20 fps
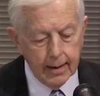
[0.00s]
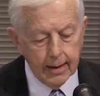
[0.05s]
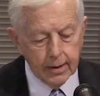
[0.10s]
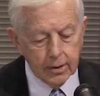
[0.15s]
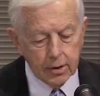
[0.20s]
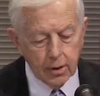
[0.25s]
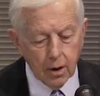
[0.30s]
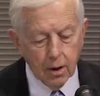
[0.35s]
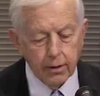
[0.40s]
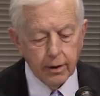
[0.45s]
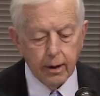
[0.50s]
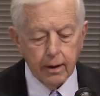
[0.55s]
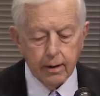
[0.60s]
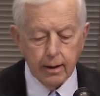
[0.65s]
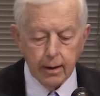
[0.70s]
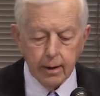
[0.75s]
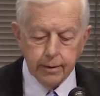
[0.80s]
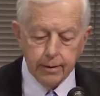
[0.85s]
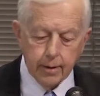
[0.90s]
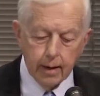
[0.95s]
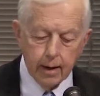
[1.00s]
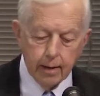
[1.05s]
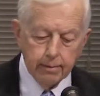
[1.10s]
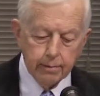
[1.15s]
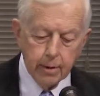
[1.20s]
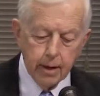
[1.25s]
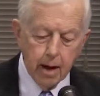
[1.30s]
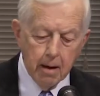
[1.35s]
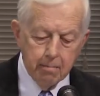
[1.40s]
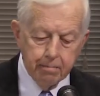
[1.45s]
so that
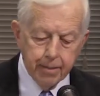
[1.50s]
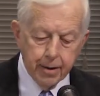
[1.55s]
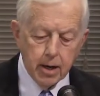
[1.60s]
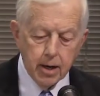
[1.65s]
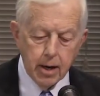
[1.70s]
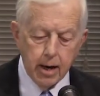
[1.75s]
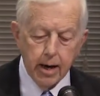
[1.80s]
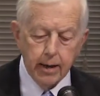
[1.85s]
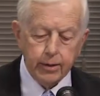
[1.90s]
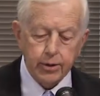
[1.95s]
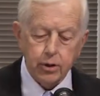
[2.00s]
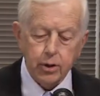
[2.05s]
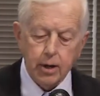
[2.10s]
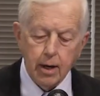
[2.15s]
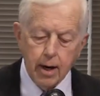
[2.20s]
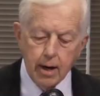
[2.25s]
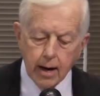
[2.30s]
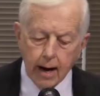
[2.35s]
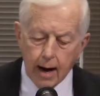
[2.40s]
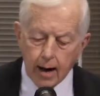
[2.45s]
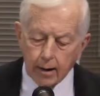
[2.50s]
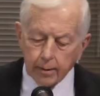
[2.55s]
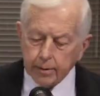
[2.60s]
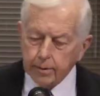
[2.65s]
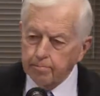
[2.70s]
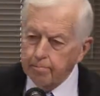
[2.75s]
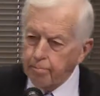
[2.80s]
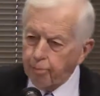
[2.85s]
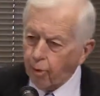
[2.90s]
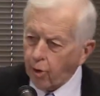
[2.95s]
the MPH can now
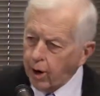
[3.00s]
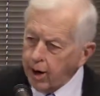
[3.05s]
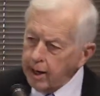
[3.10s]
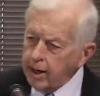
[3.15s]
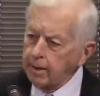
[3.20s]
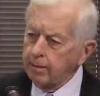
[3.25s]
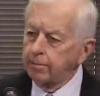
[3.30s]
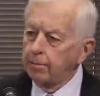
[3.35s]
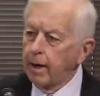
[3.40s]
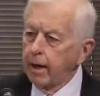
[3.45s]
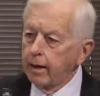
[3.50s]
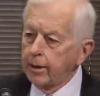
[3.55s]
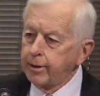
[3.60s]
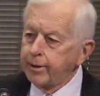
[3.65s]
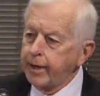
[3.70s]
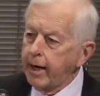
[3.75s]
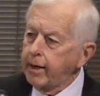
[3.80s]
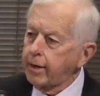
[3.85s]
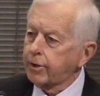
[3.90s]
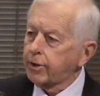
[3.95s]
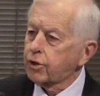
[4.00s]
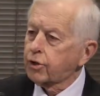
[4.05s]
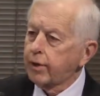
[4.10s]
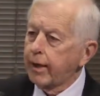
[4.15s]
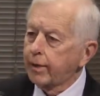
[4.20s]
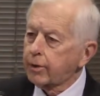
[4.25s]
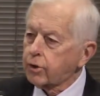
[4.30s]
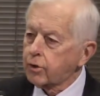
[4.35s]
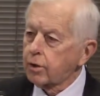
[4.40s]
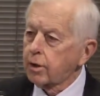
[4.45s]
bring data
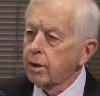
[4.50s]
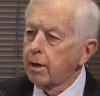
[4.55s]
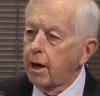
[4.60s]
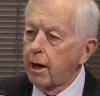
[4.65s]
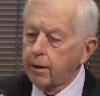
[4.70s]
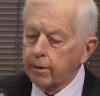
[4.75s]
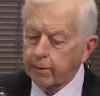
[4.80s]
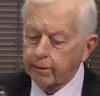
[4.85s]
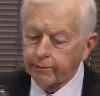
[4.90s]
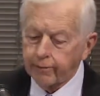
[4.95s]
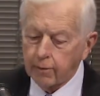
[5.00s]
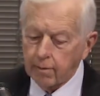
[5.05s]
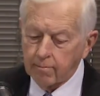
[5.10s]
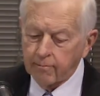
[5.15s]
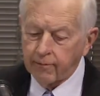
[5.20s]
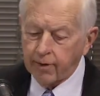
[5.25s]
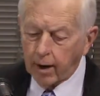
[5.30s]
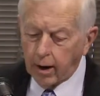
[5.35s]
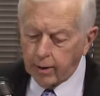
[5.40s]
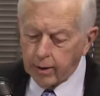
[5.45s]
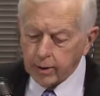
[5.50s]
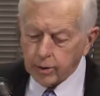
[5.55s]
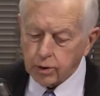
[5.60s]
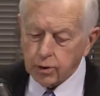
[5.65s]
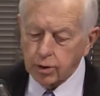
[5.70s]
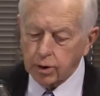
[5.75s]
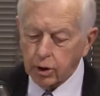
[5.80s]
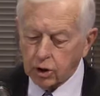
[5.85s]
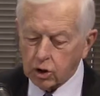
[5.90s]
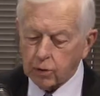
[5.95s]
sets together from various
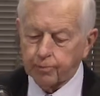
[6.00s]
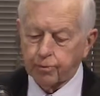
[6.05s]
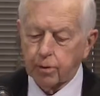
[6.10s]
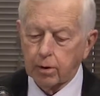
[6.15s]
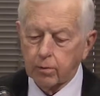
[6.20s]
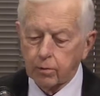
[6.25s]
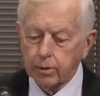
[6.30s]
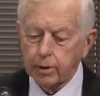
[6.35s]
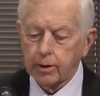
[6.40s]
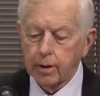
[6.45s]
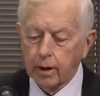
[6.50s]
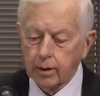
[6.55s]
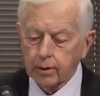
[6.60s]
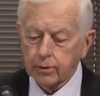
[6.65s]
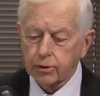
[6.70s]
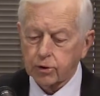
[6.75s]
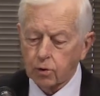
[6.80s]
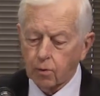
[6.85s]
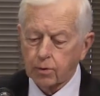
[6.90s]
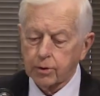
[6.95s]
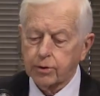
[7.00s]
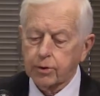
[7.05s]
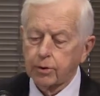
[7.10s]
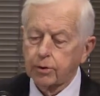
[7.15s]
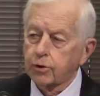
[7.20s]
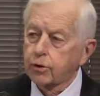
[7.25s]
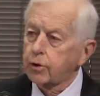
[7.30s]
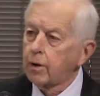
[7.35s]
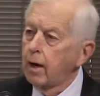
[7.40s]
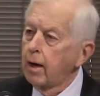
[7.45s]
disparate
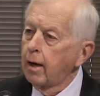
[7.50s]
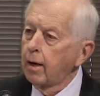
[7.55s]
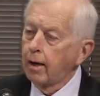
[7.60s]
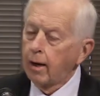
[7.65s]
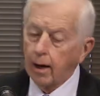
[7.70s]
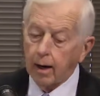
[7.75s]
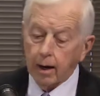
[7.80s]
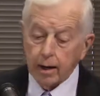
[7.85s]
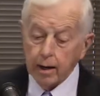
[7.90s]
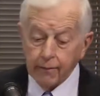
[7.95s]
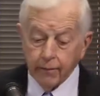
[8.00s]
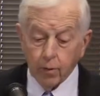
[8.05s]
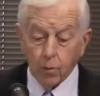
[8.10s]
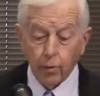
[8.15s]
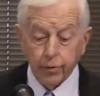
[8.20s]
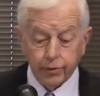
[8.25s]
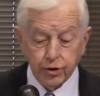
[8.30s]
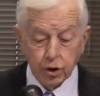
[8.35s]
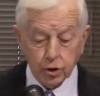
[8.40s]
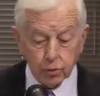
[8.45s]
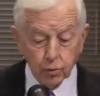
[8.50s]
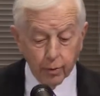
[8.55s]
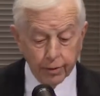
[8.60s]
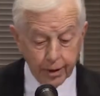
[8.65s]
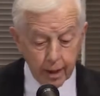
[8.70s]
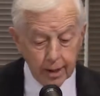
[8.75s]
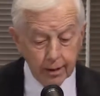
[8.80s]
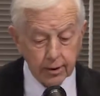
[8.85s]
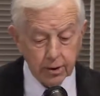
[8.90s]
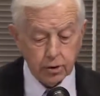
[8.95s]
sources, even just
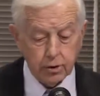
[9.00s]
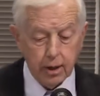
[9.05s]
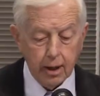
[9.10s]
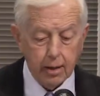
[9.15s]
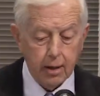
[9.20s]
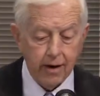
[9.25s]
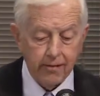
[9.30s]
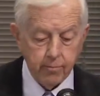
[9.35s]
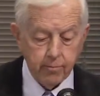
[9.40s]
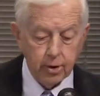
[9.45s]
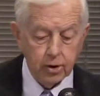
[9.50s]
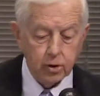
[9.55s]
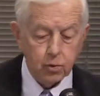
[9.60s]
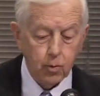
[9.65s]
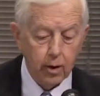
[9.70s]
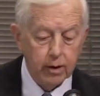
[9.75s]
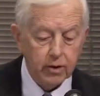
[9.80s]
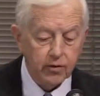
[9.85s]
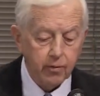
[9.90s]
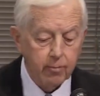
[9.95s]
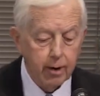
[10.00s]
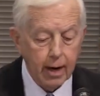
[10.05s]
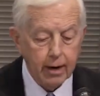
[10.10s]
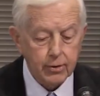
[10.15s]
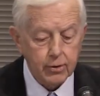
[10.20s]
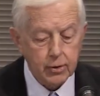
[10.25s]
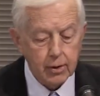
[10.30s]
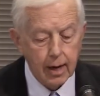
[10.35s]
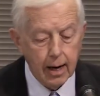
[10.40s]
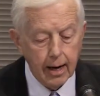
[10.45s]
within the state government as well as from
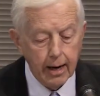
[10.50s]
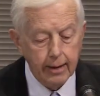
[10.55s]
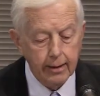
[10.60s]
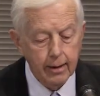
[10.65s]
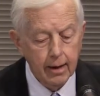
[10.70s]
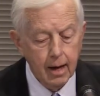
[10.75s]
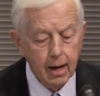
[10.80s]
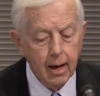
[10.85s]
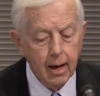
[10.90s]
outside,